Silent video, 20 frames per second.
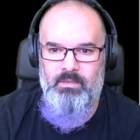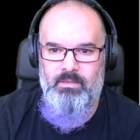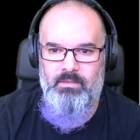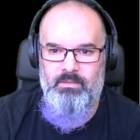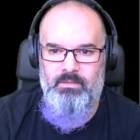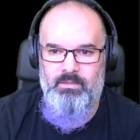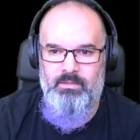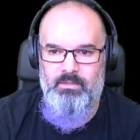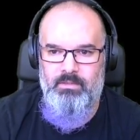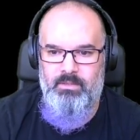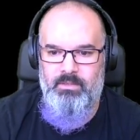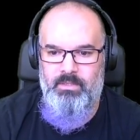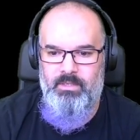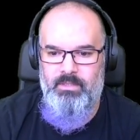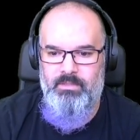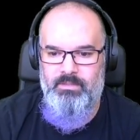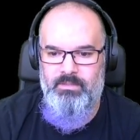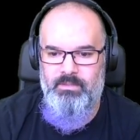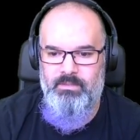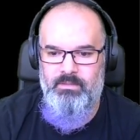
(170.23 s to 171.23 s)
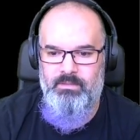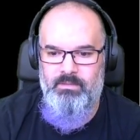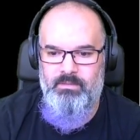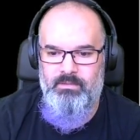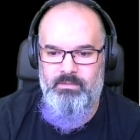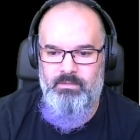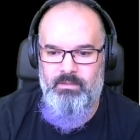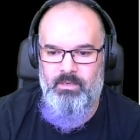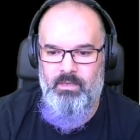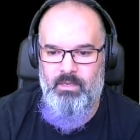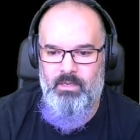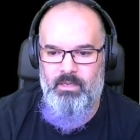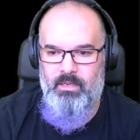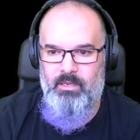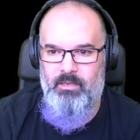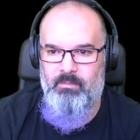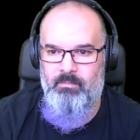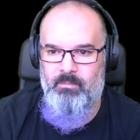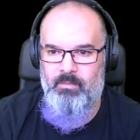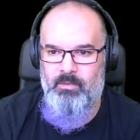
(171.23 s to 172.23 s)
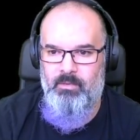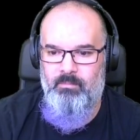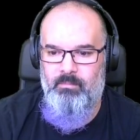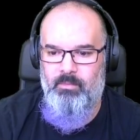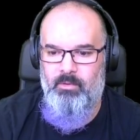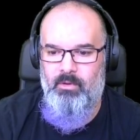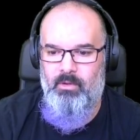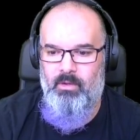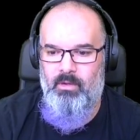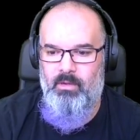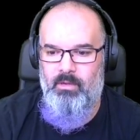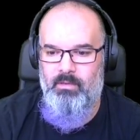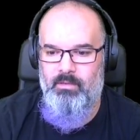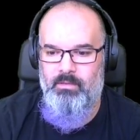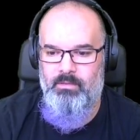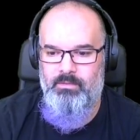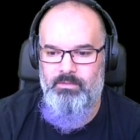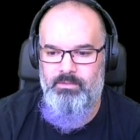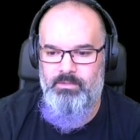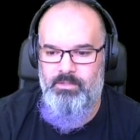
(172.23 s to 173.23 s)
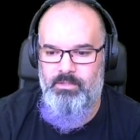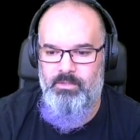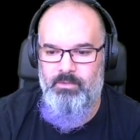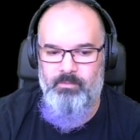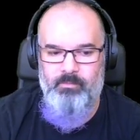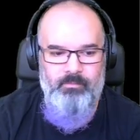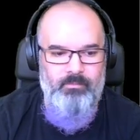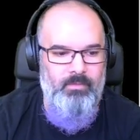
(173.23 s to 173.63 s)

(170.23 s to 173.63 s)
delete name blog 2.